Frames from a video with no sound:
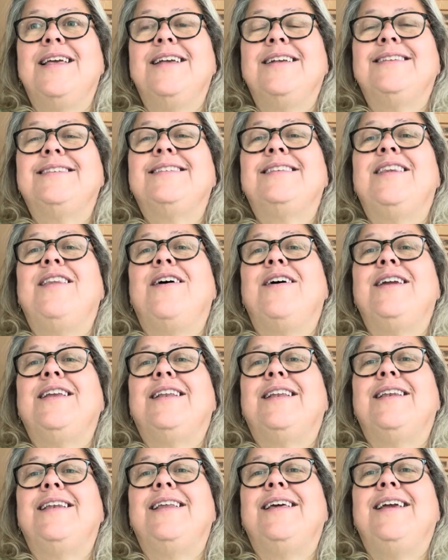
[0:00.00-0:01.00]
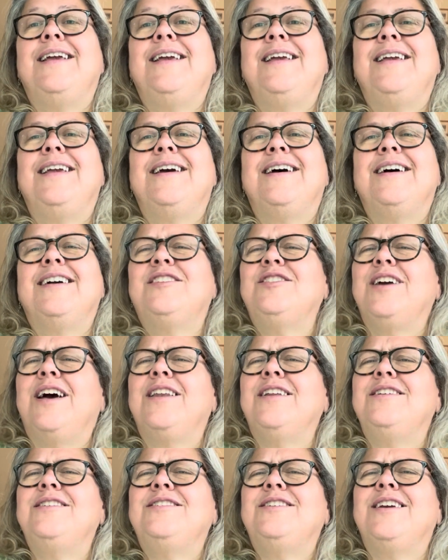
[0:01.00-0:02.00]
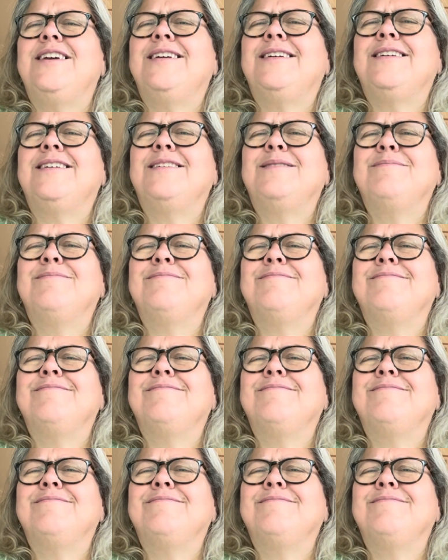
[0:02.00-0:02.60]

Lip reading: slightly challenging